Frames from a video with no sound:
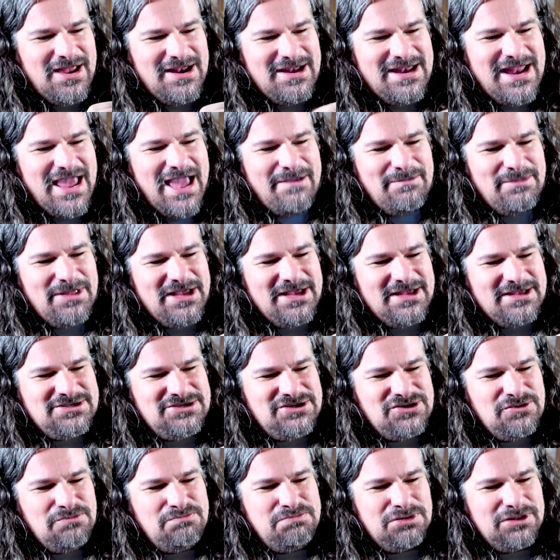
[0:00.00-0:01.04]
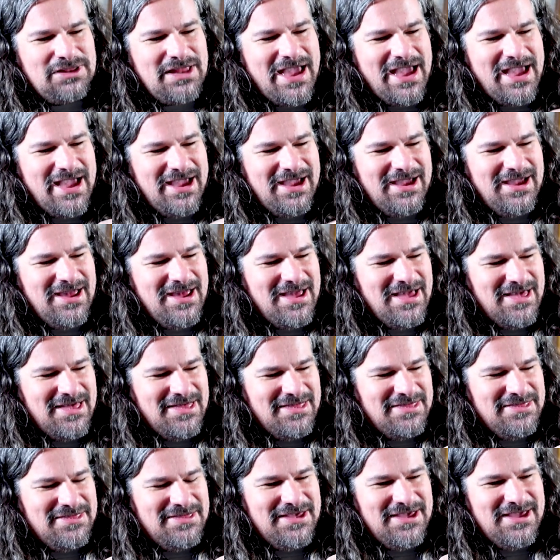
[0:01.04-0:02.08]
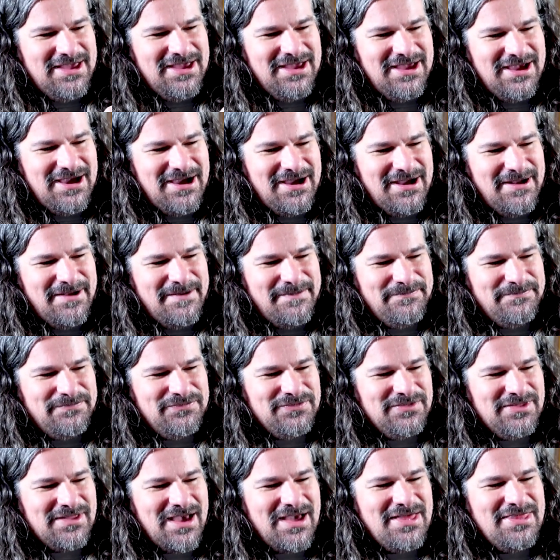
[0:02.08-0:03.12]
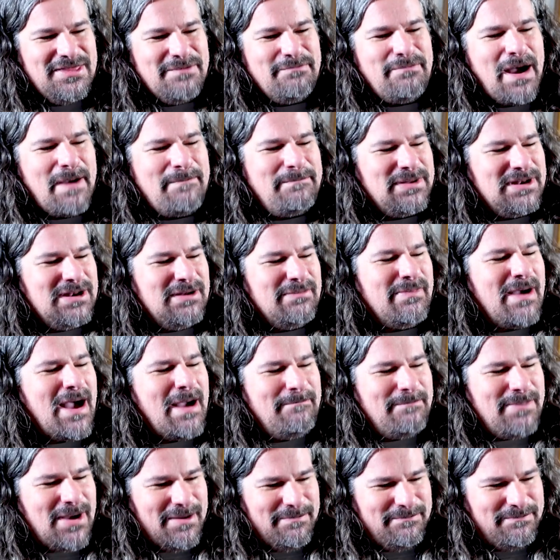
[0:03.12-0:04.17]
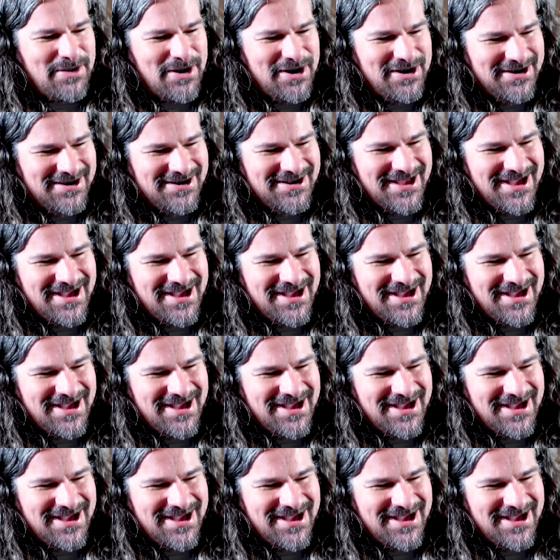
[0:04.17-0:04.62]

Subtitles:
namely to play the bappa da bappa part